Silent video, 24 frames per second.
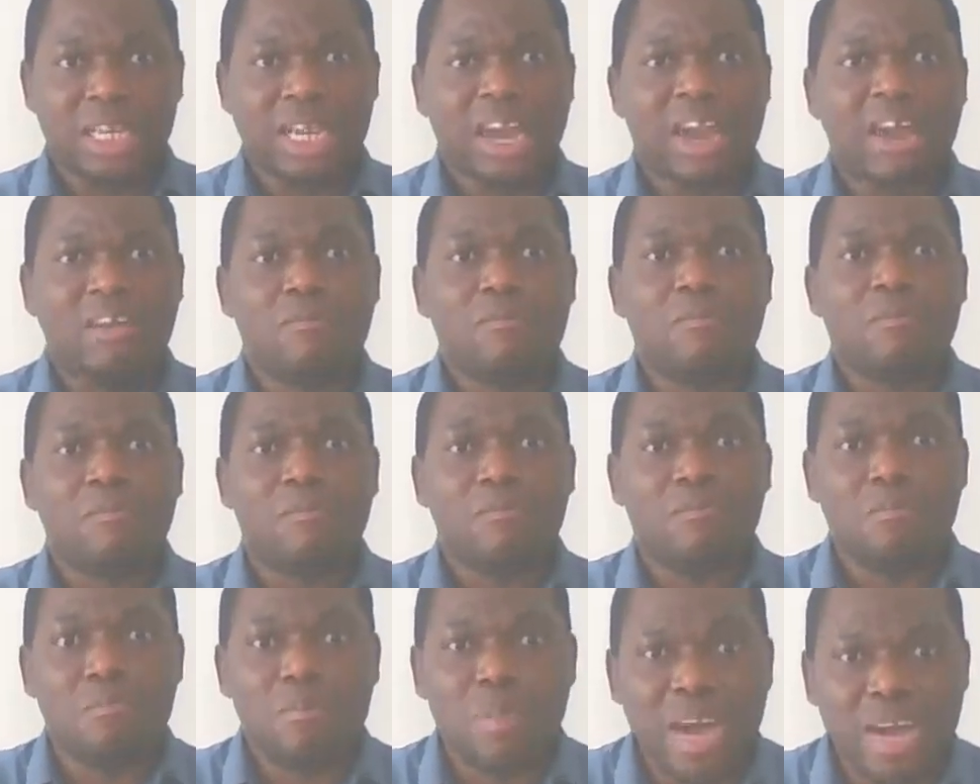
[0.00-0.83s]
they have
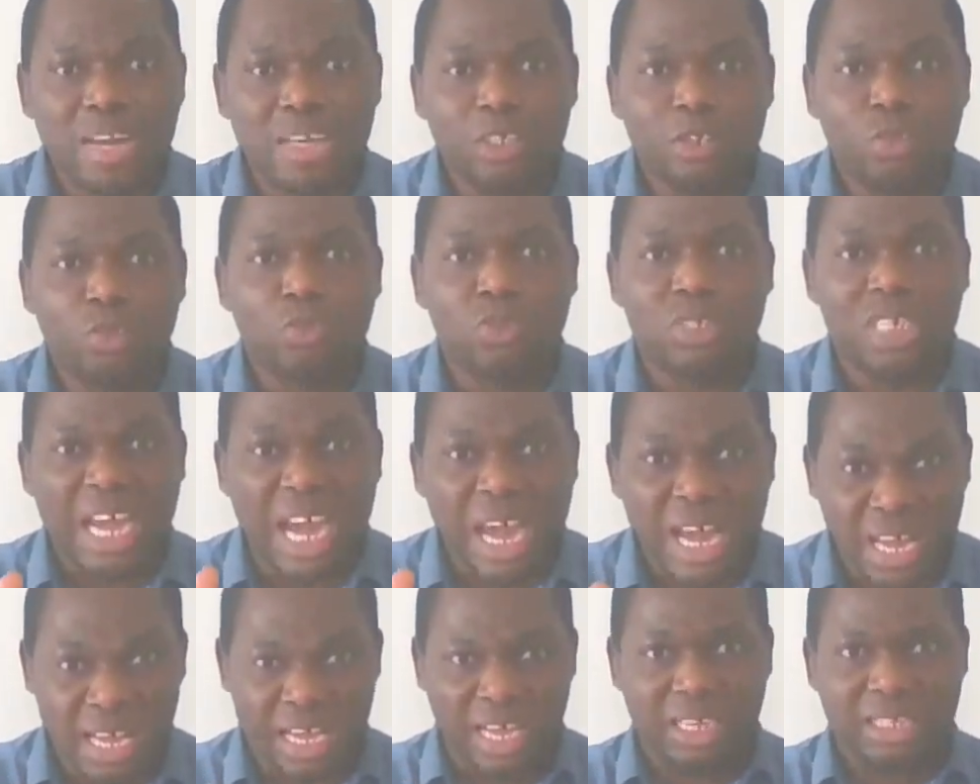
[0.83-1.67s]
married to
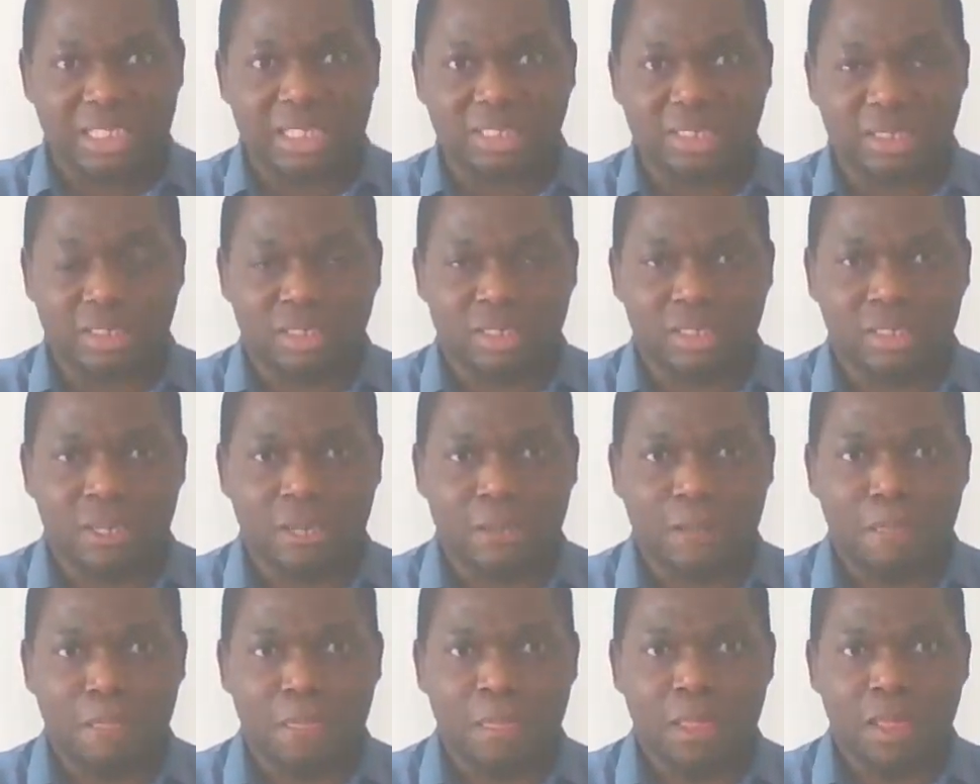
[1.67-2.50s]
their
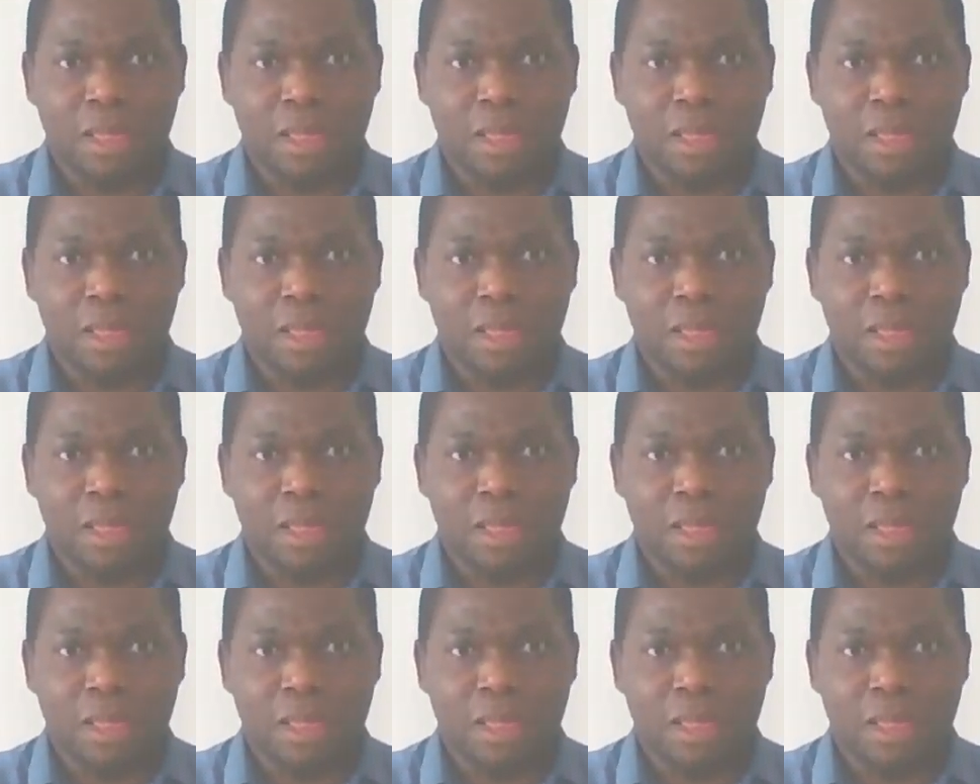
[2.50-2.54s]
haters.